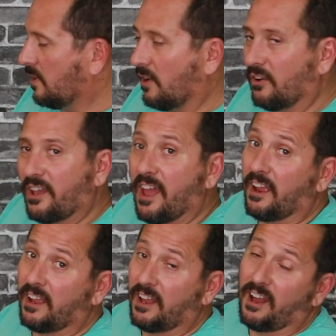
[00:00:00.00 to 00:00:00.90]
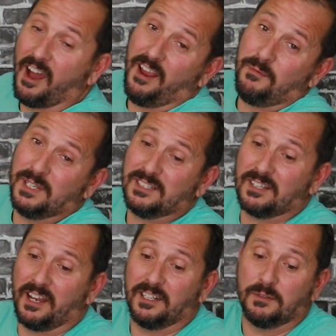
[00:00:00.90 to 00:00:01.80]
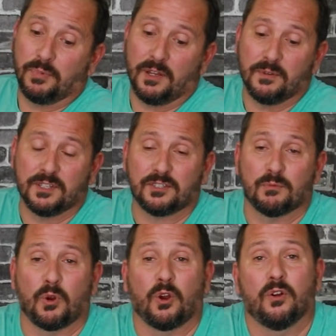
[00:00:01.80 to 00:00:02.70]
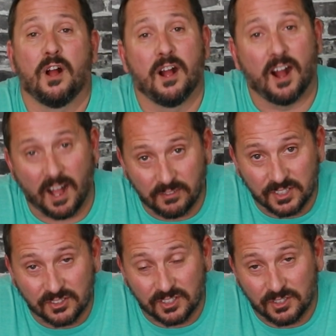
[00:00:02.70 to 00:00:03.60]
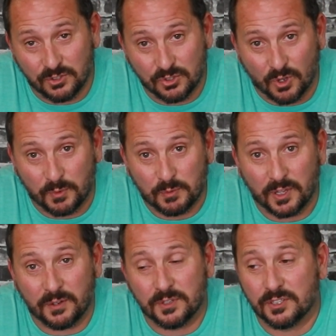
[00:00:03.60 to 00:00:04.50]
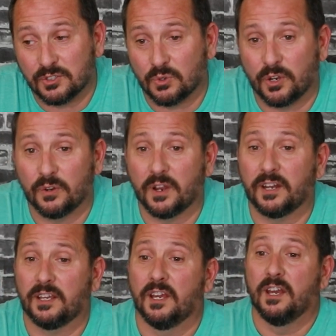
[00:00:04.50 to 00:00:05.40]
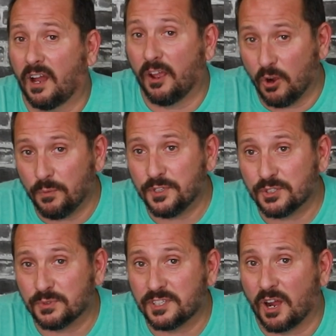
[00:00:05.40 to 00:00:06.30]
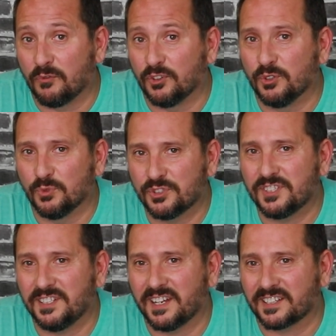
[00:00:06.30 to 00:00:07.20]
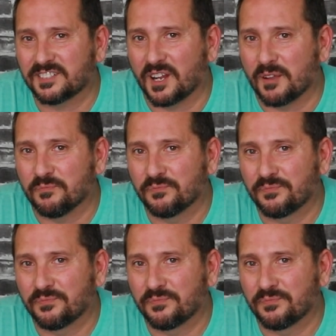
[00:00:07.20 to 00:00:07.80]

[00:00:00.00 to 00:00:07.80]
Okay. I'm excited to play with this tomorrow. Obviously, you saw me play with this toy already. I hope this was helpful, and we'll see you next time.